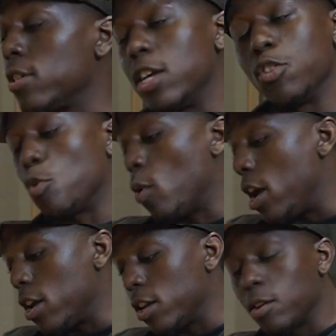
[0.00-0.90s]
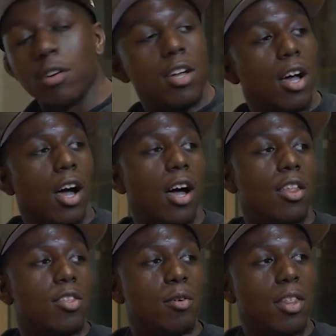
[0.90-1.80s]
Either way,
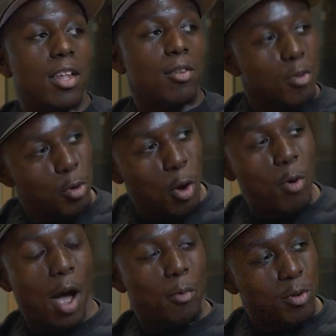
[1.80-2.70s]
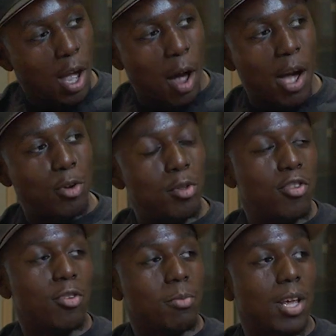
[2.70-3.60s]
you know how I do this
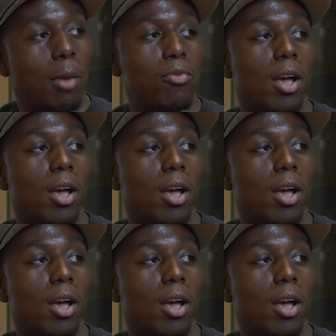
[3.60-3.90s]
sometimes.